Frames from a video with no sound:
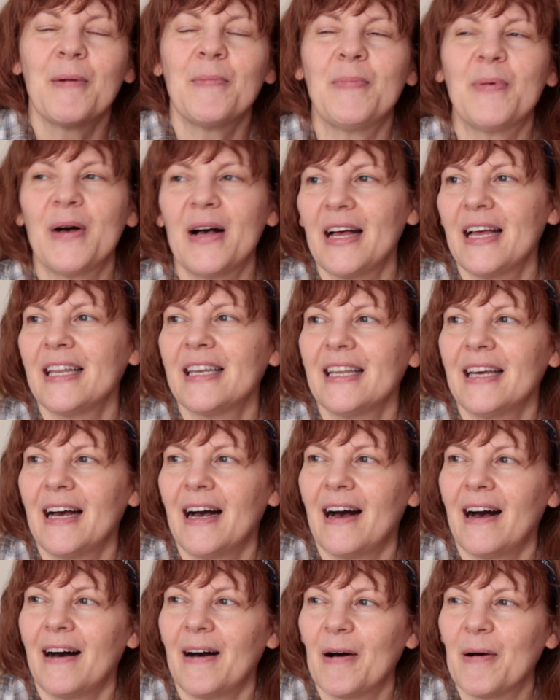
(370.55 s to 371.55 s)
But
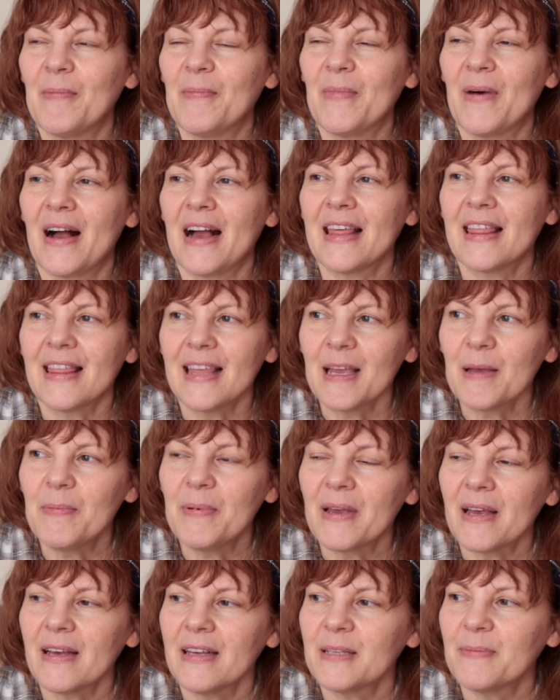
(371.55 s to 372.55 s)
I think
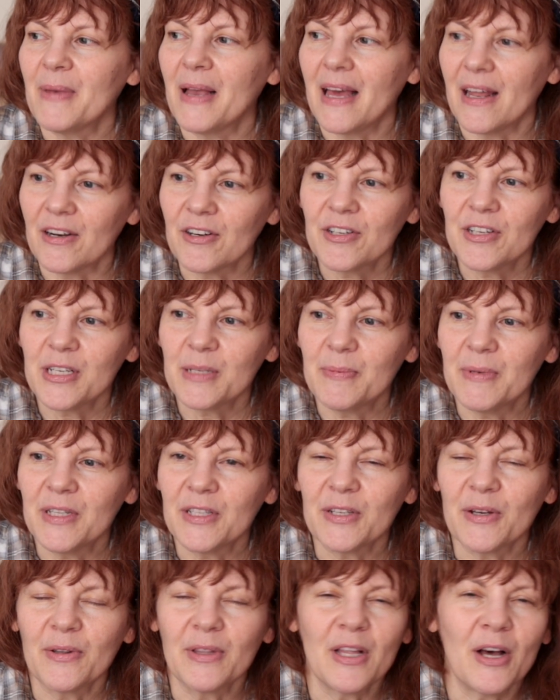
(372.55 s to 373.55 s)
because my energy's been
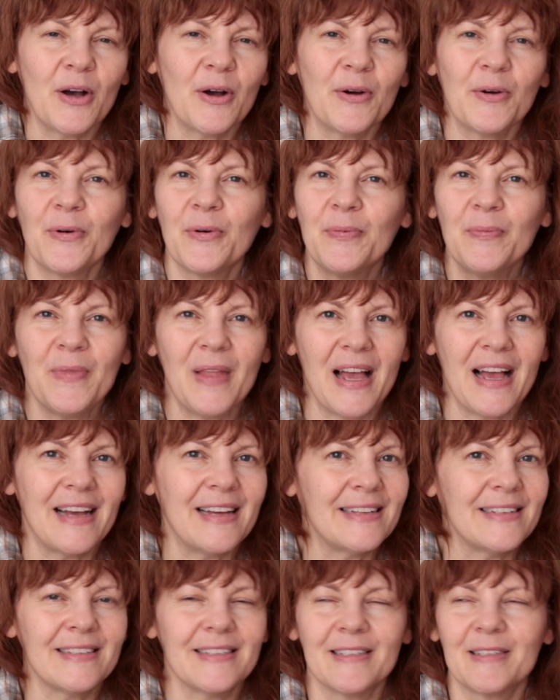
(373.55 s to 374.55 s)
so low
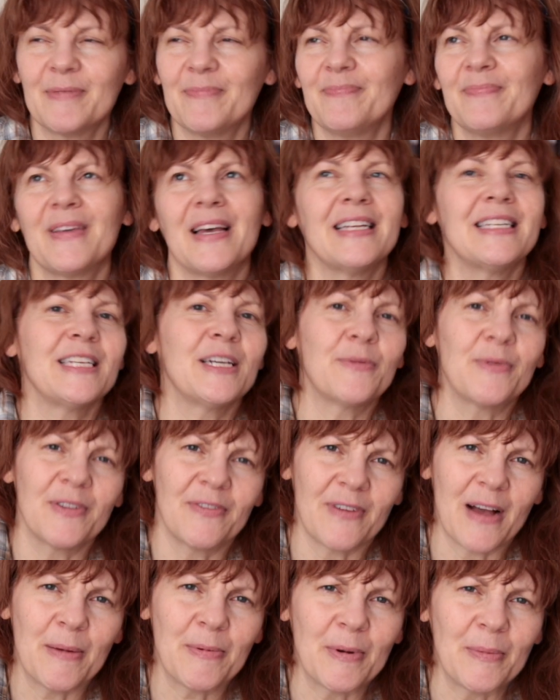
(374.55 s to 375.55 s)
and I deal with
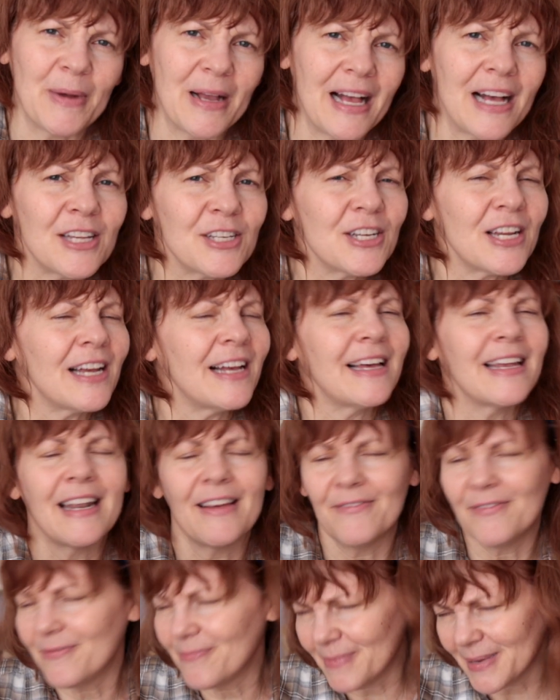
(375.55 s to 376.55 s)
fibromyalgia and
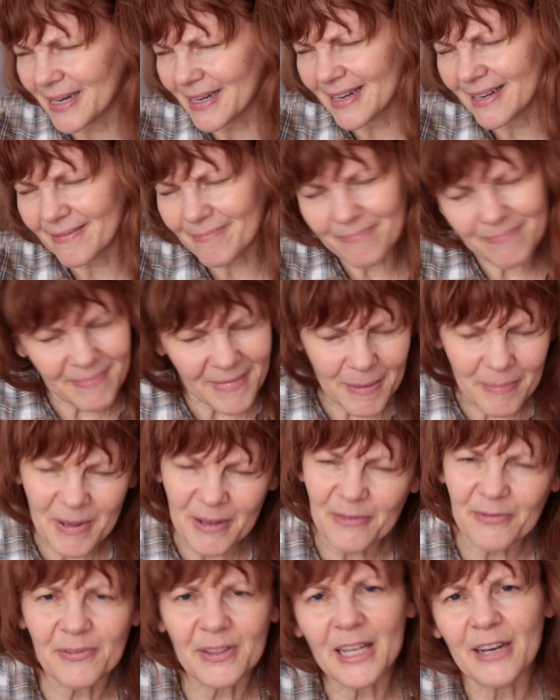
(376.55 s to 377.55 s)
I've been a
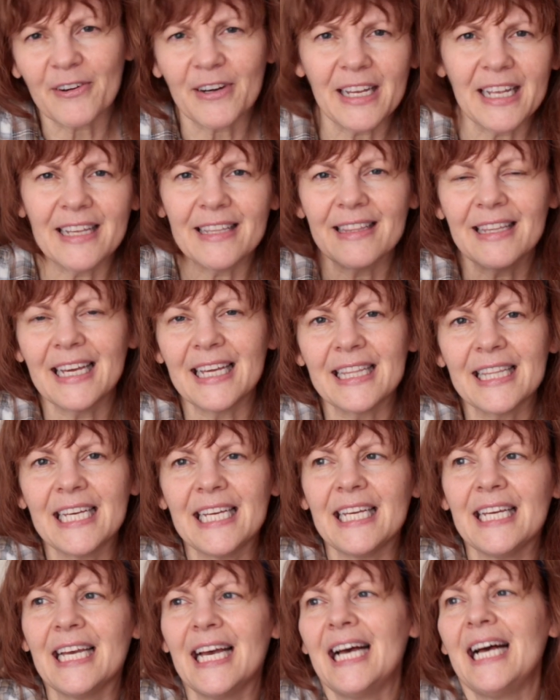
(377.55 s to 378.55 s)
bit flary
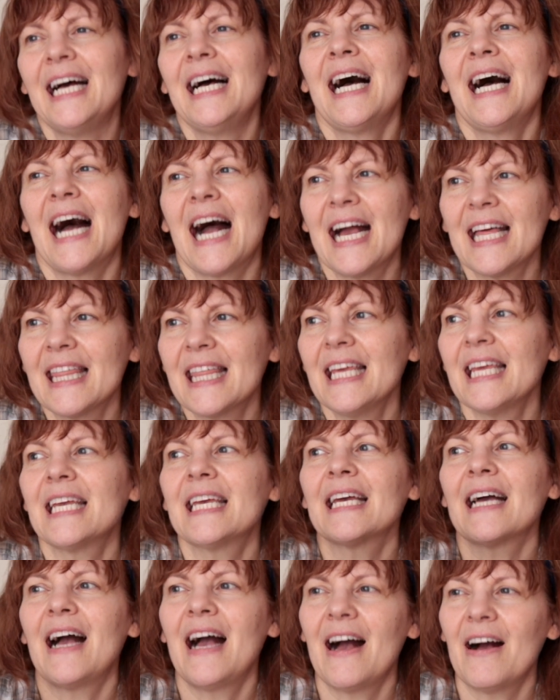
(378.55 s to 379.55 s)
lately, I
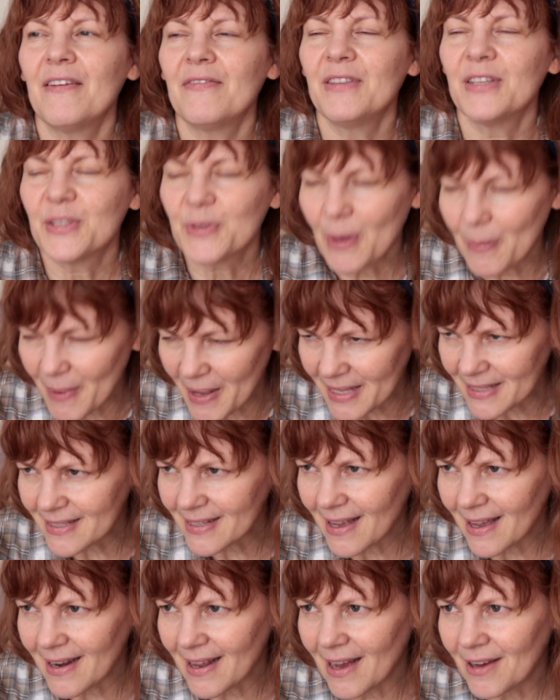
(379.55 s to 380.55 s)
think I have the sweatpants
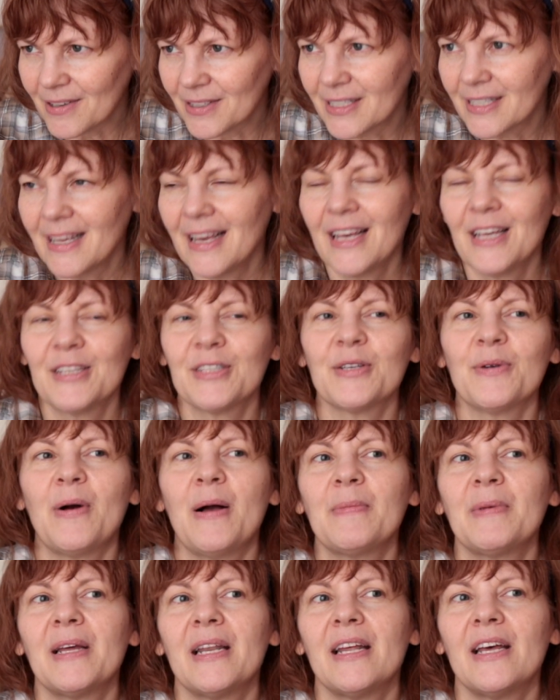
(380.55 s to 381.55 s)
cut out, so
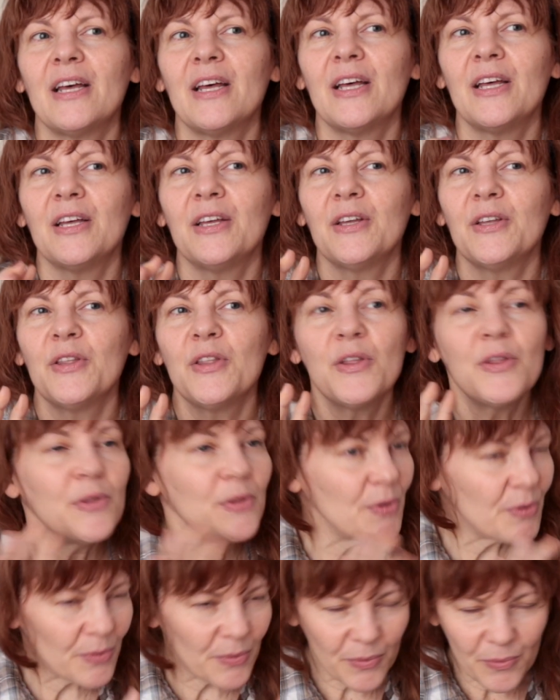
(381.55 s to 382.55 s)
I'm gonna
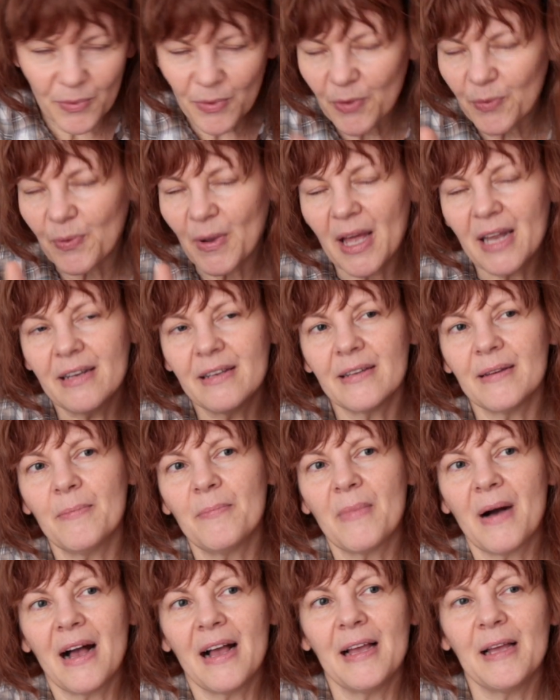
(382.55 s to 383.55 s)
thread
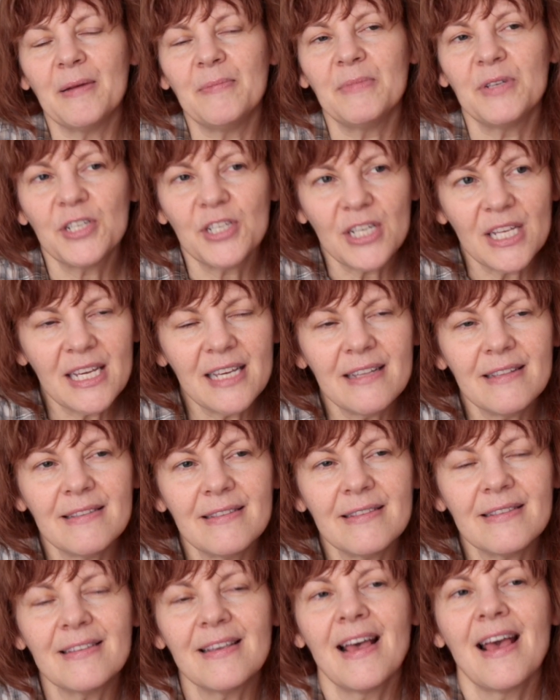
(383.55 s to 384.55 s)
my
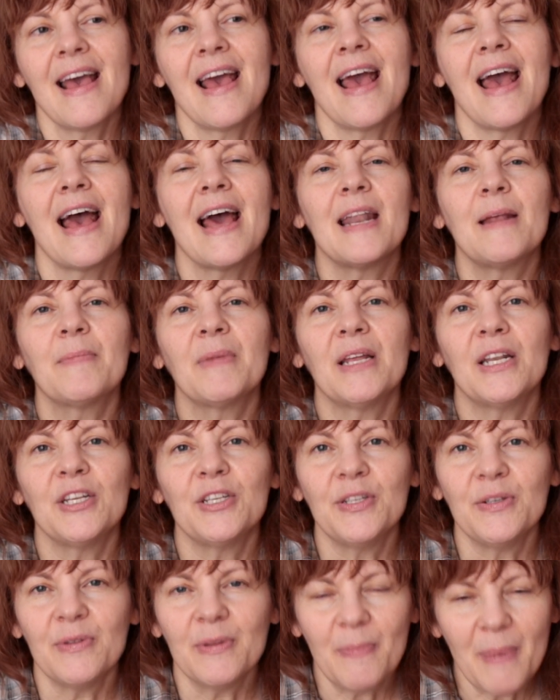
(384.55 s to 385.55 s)
machines and I'm going to
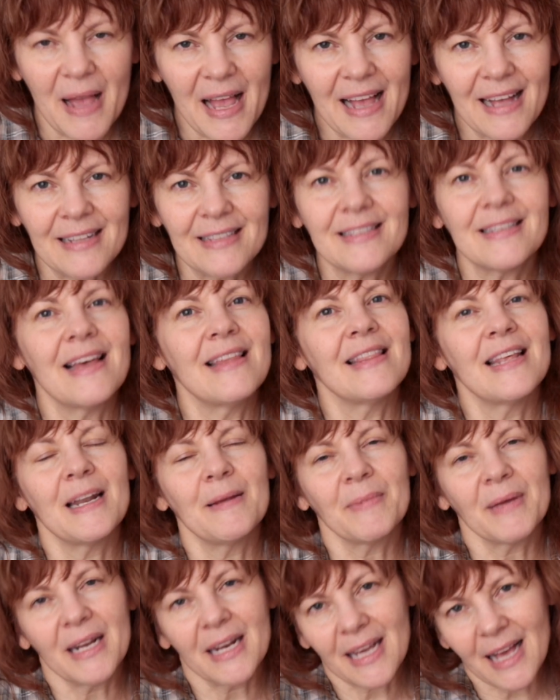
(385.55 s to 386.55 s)
do the pants, and then
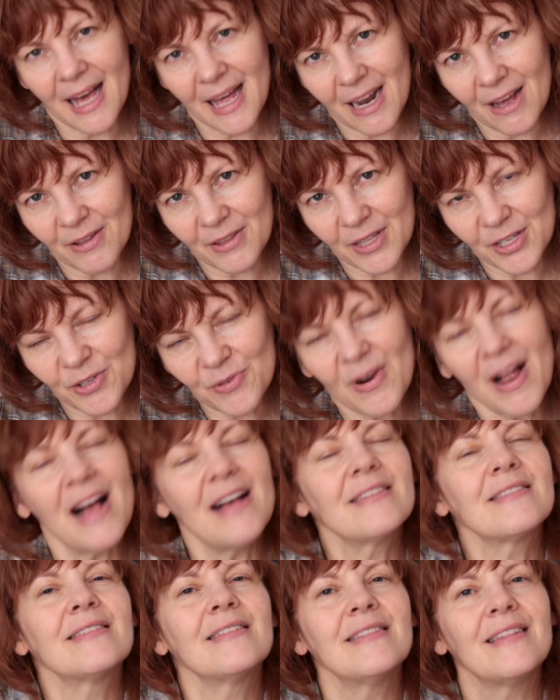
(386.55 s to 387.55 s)
I'm going to cut out the
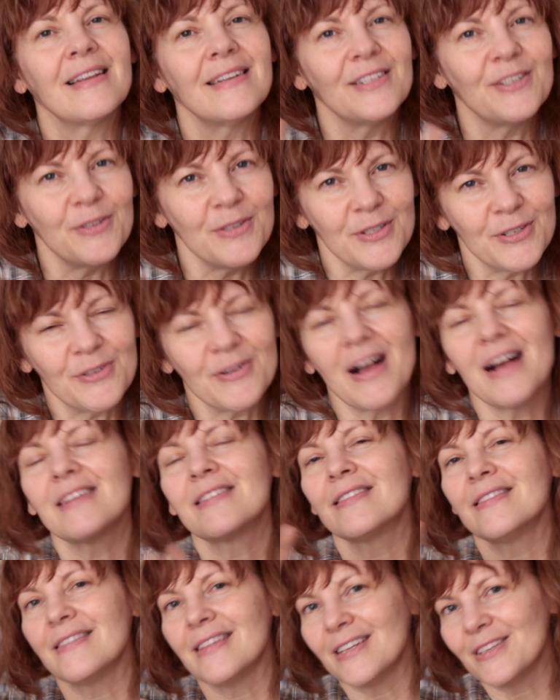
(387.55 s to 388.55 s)
dress and then do the
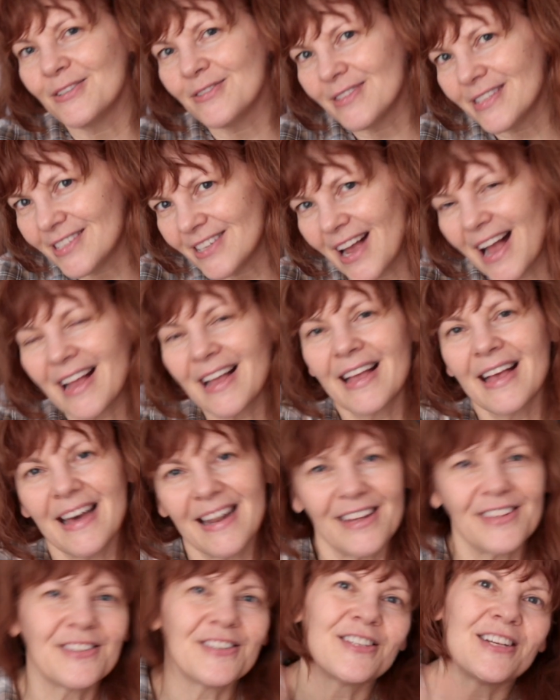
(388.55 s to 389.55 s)
dress and then do the
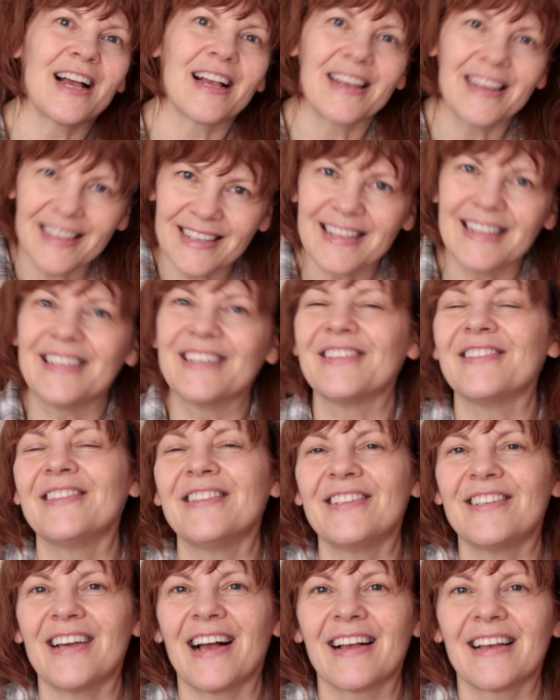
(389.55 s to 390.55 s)
cut out the jacket, then do
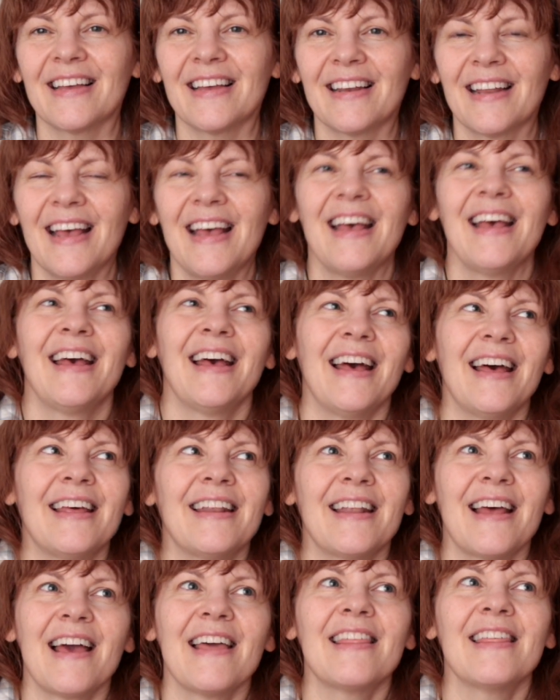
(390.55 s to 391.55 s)
the jacket.
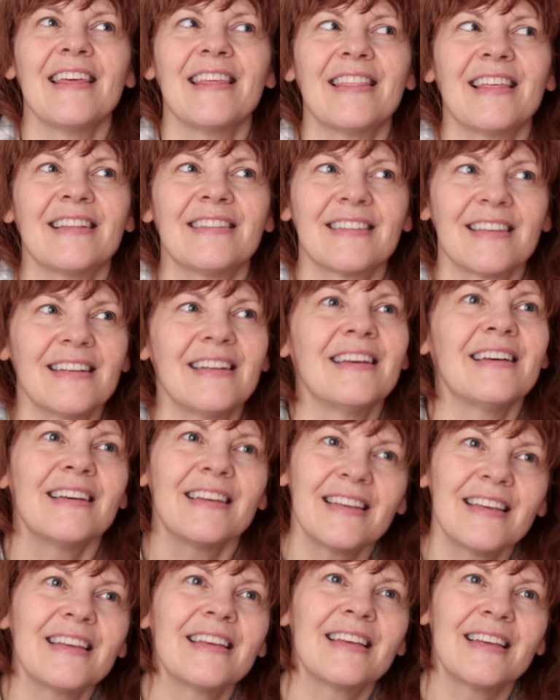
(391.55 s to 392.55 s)
And I think that's going
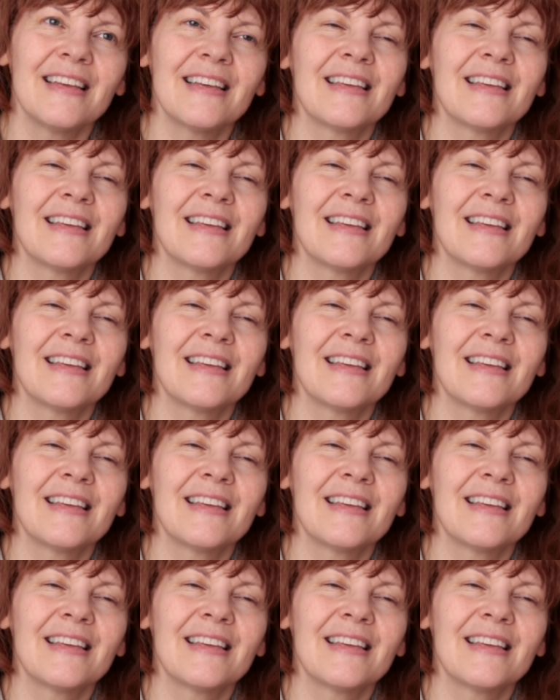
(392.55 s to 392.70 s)
to